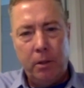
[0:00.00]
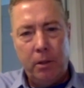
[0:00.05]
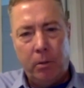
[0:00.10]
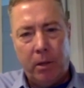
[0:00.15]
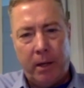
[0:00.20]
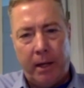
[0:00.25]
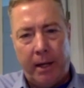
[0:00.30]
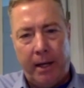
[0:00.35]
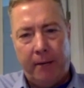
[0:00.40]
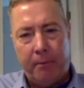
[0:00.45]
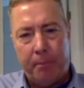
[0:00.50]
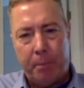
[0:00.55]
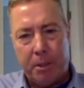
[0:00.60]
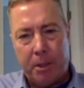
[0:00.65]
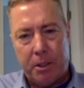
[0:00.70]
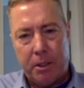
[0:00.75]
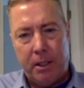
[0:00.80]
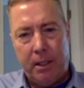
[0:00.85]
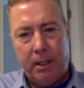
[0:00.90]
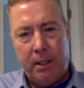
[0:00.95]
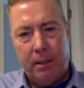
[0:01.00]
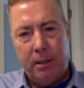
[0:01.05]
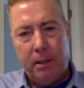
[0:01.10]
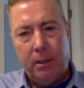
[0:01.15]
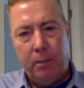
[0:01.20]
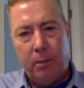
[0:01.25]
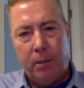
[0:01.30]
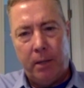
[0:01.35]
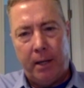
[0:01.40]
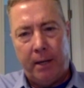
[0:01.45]
so you want to have
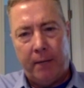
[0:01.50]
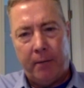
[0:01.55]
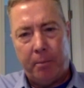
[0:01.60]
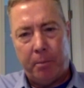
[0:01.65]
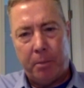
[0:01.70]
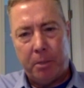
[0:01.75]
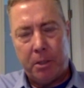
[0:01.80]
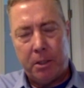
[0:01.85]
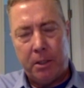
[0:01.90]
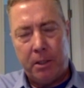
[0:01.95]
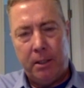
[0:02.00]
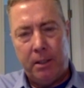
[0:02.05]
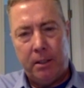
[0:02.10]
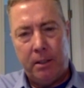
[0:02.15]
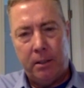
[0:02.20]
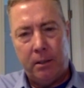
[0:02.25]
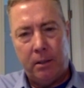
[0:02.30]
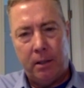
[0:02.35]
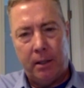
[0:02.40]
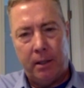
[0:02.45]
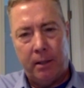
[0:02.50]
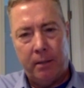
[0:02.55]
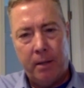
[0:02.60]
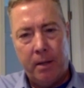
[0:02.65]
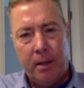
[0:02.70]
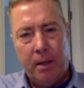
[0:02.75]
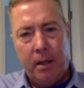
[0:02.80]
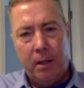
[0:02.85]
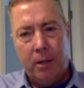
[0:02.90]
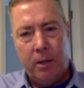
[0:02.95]
pristine you want to have a pristine tear
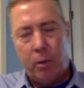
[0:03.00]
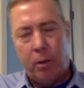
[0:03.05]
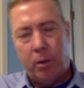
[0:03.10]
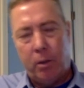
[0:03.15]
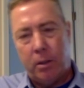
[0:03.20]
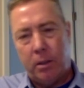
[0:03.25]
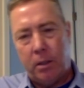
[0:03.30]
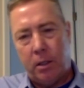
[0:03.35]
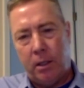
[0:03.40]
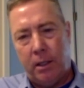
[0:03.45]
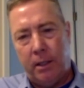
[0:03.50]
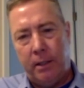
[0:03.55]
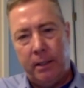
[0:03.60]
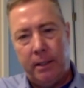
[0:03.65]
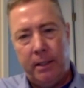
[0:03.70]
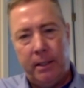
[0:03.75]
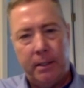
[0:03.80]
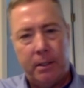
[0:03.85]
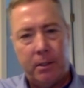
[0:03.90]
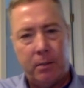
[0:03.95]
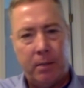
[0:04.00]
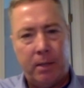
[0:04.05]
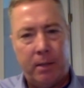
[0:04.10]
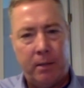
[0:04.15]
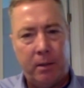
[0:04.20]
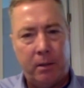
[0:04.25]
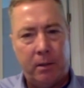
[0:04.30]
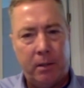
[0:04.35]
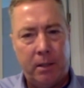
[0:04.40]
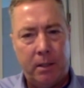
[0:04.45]
layer as well as cleanliness
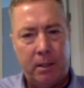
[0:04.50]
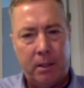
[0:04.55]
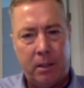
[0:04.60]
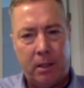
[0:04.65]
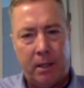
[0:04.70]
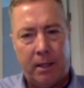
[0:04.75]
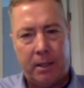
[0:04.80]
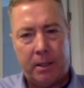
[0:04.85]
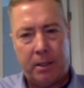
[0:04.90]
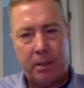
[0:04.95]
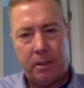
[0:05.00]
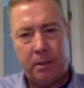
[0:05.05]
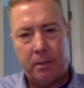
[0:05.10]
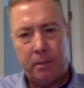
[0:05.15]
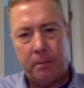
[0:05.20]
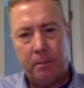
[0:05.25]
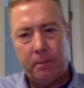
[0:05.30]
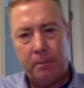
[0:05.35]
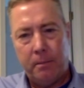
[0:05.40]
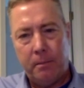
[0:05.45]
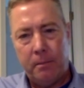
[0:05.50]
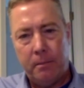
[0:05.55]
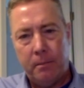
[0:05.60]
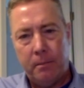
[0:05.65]
around the lids and lashes